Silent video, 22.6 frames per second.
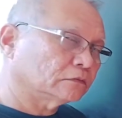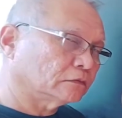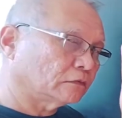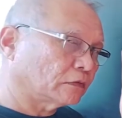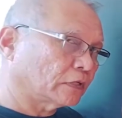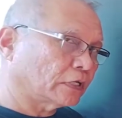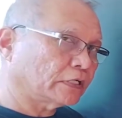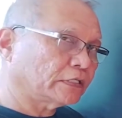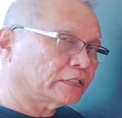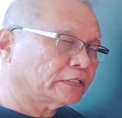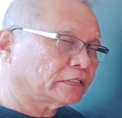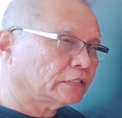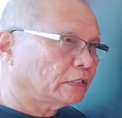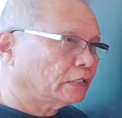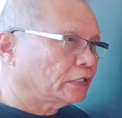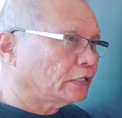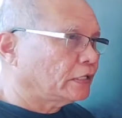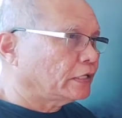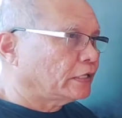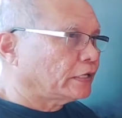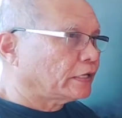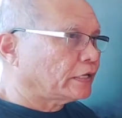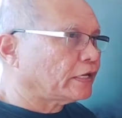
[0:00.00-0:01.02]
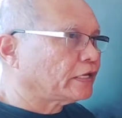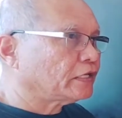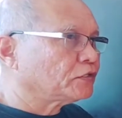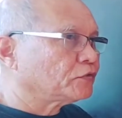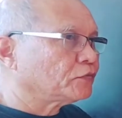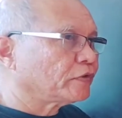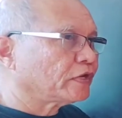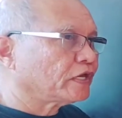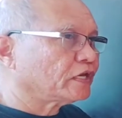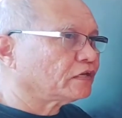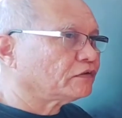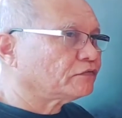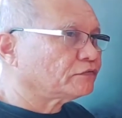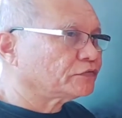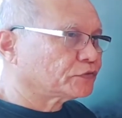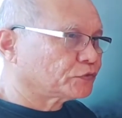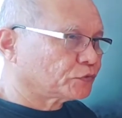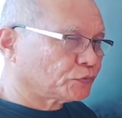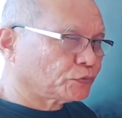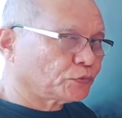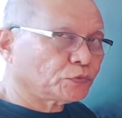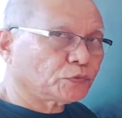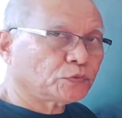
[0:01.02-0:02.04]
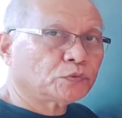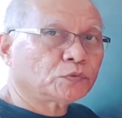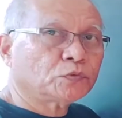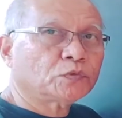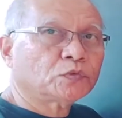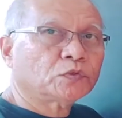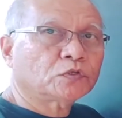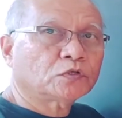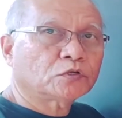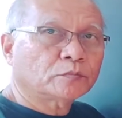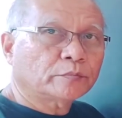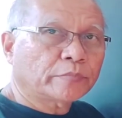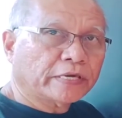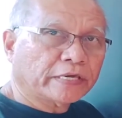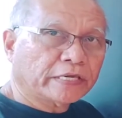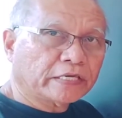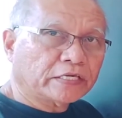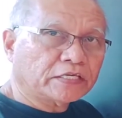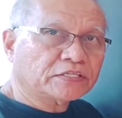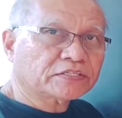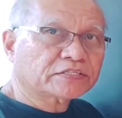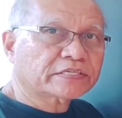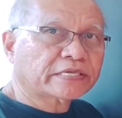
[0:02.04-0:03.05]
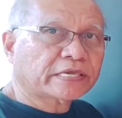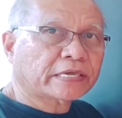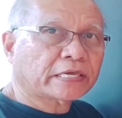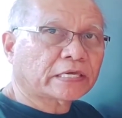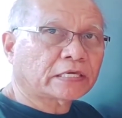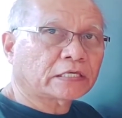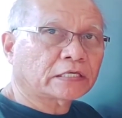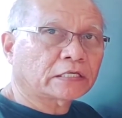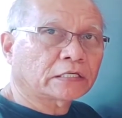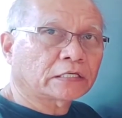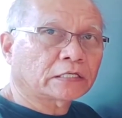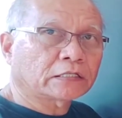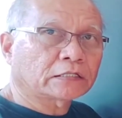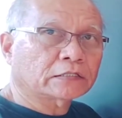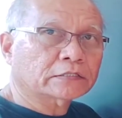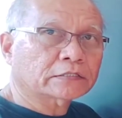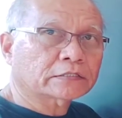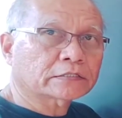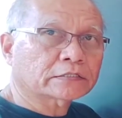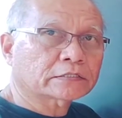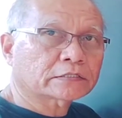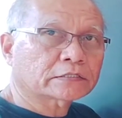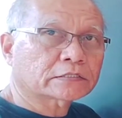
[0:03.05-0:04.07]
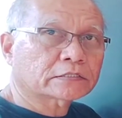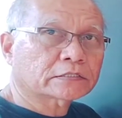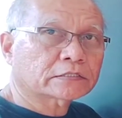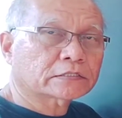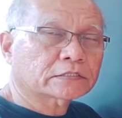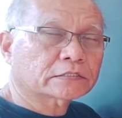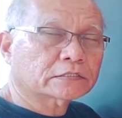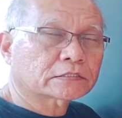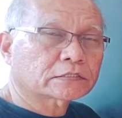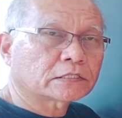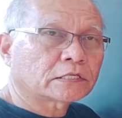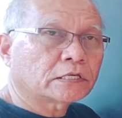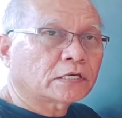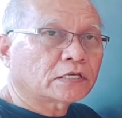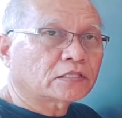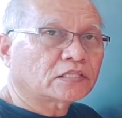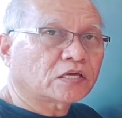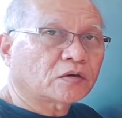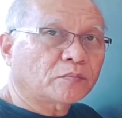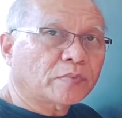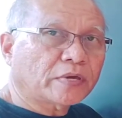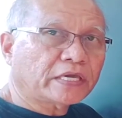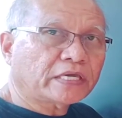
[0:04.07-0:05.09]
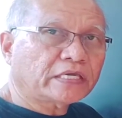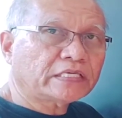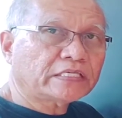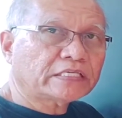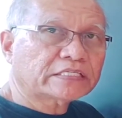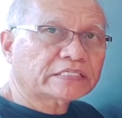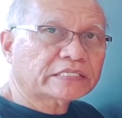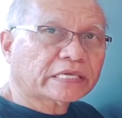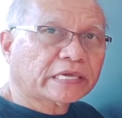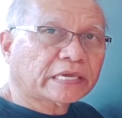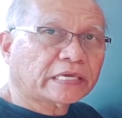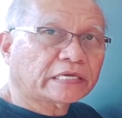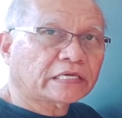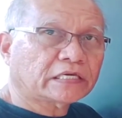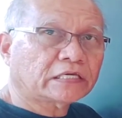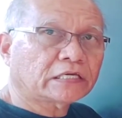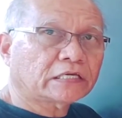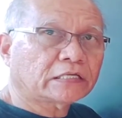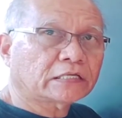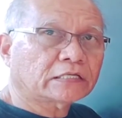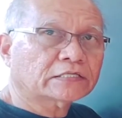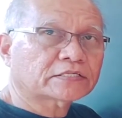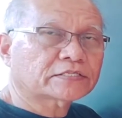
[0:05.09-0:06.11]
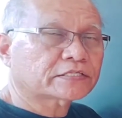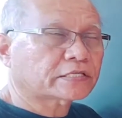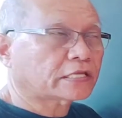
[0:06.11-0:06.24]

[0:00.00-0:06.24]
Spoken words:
1, and we have two base angles. The base angles